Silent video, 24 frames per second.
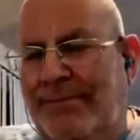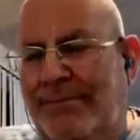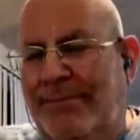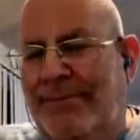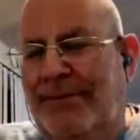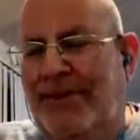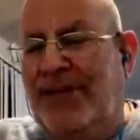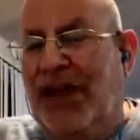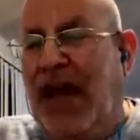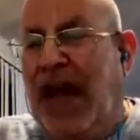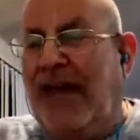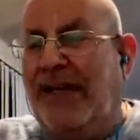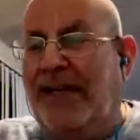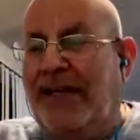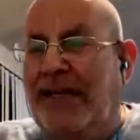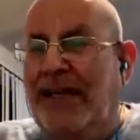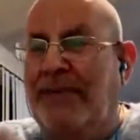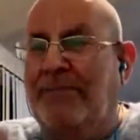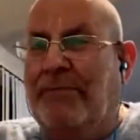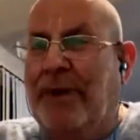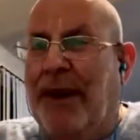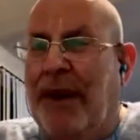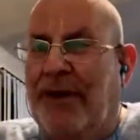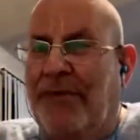
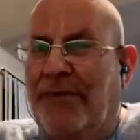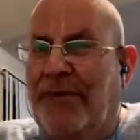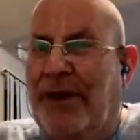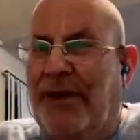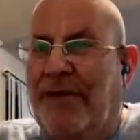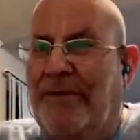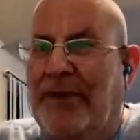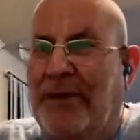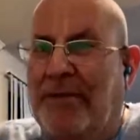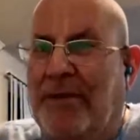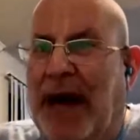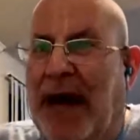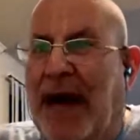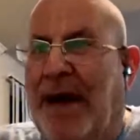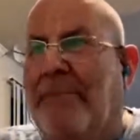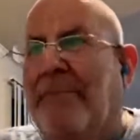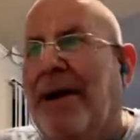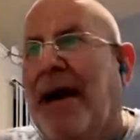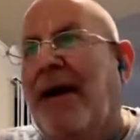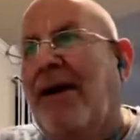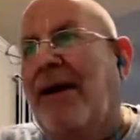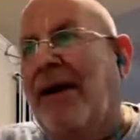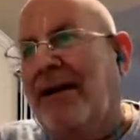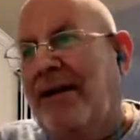Shanti Parva of the
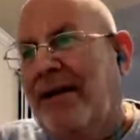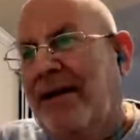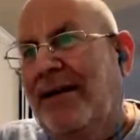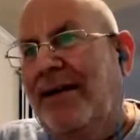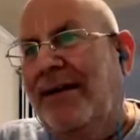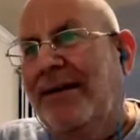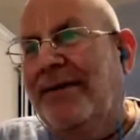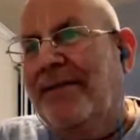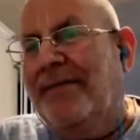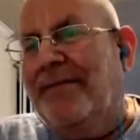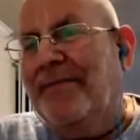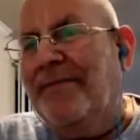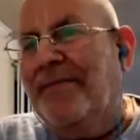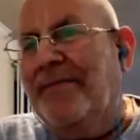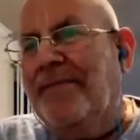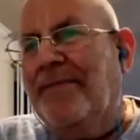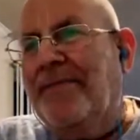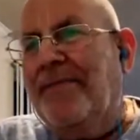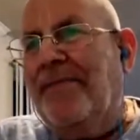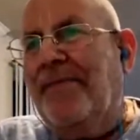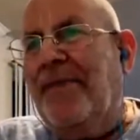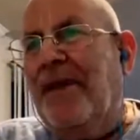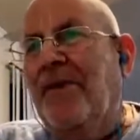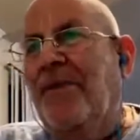Mahabharata,
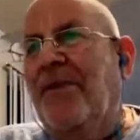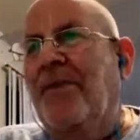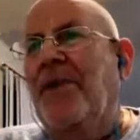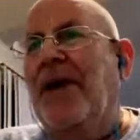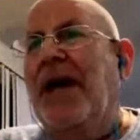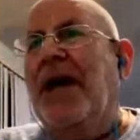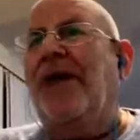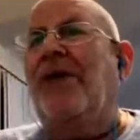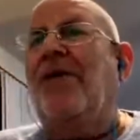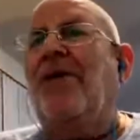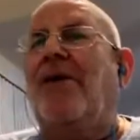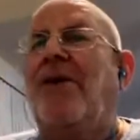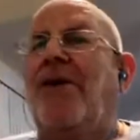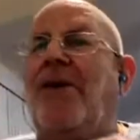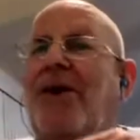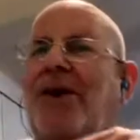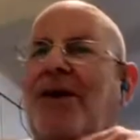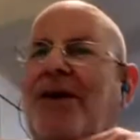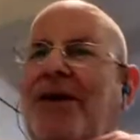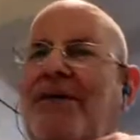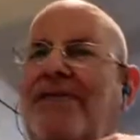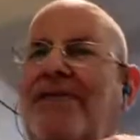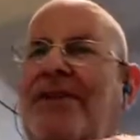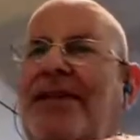where
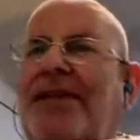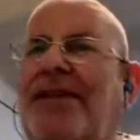all of